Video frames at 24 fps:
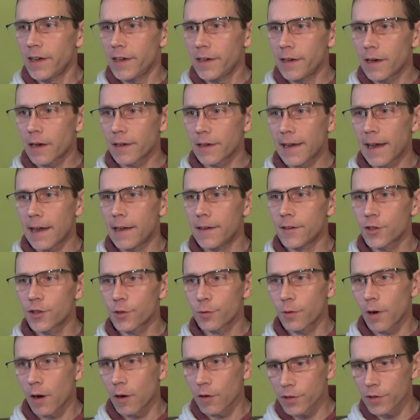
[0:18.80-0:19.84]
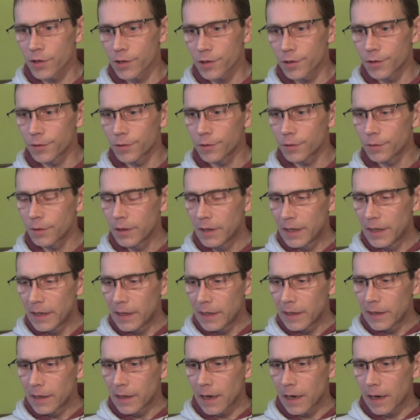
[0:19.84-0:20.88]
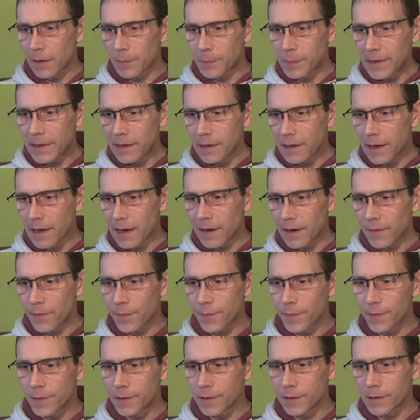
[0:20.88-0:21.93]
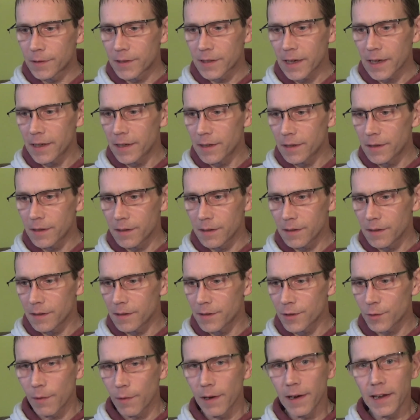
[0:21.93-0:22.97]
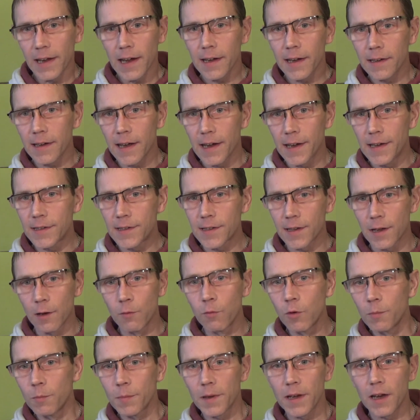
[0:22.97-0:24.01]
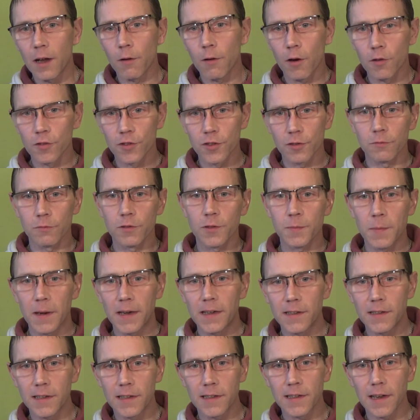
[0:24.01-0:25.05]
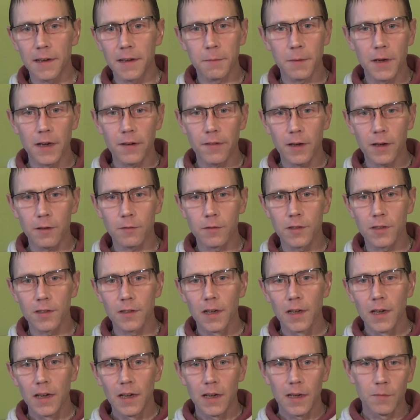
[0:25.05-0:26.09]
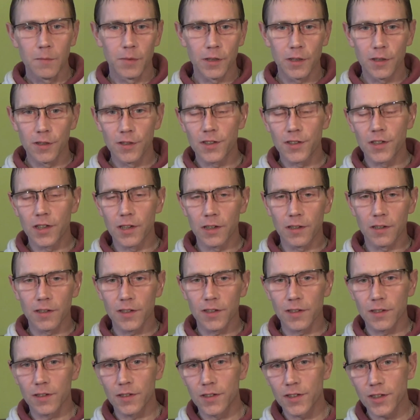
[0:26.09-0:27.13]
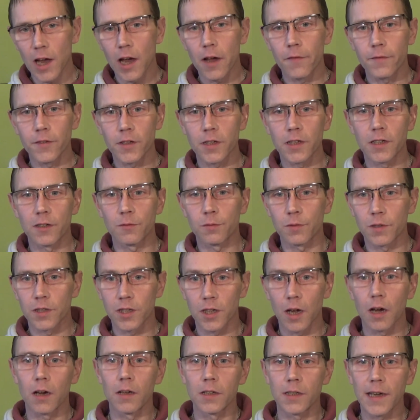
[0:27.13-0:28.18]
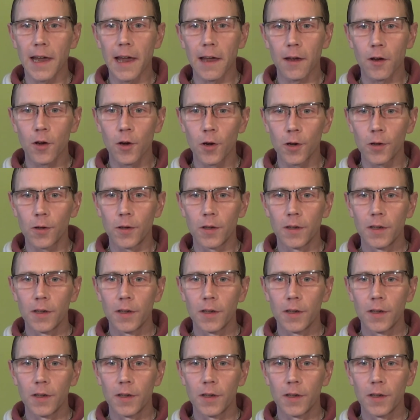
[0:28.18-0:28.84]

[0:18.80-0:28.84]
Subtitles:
I'd get into a hostel, I'd be there for, say, 28 days, and there wouldn't be no hostel spaces anywhere else because the services were starting to get cut.